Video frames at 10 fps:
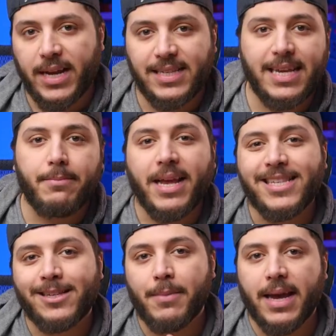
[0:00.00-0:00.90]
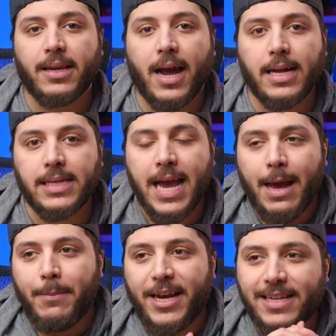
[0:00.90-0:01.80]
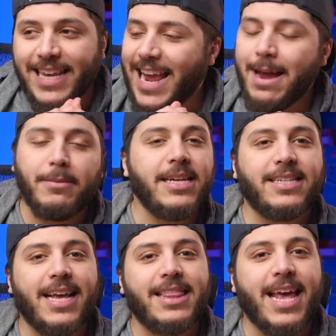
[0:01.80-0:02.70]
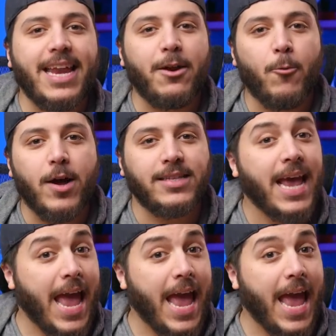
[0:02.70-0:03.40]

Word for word: XT made some headlines because AMD said that it was